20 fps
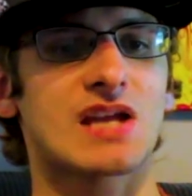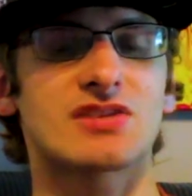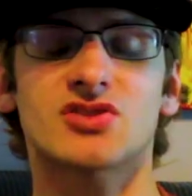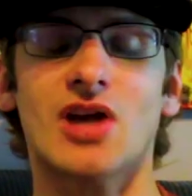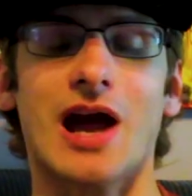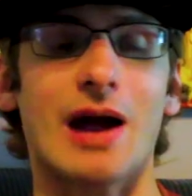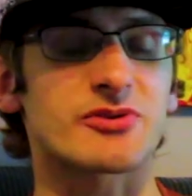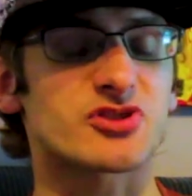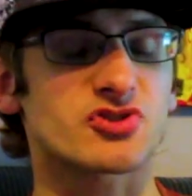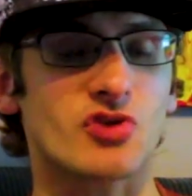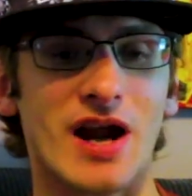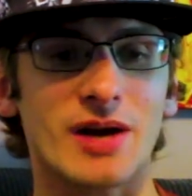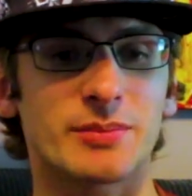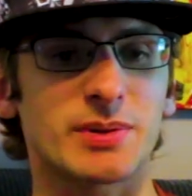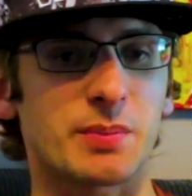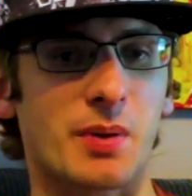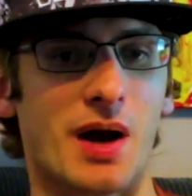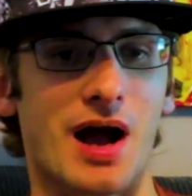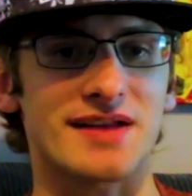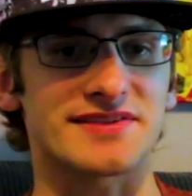So I was trying to
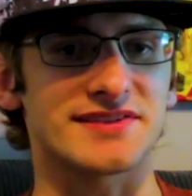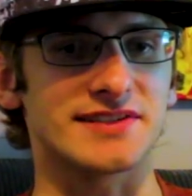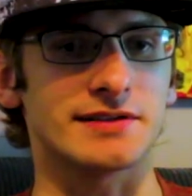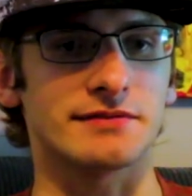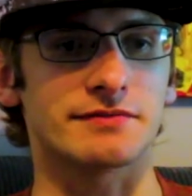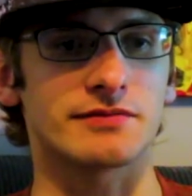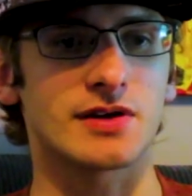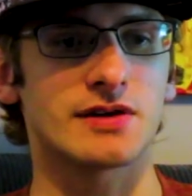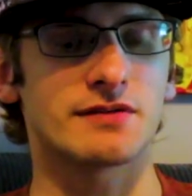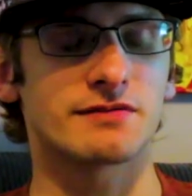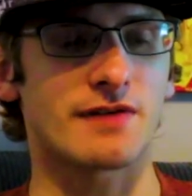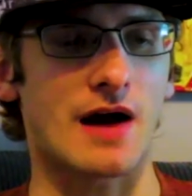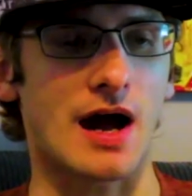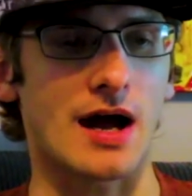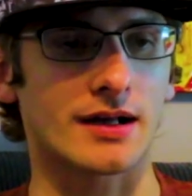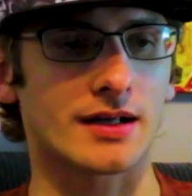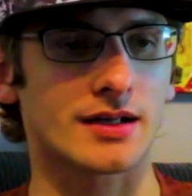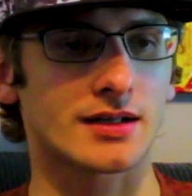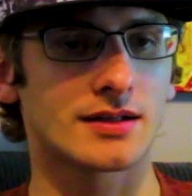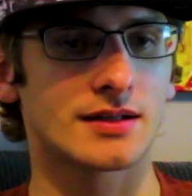be positive.
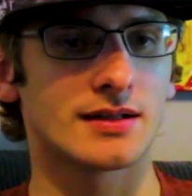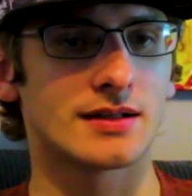Fuck.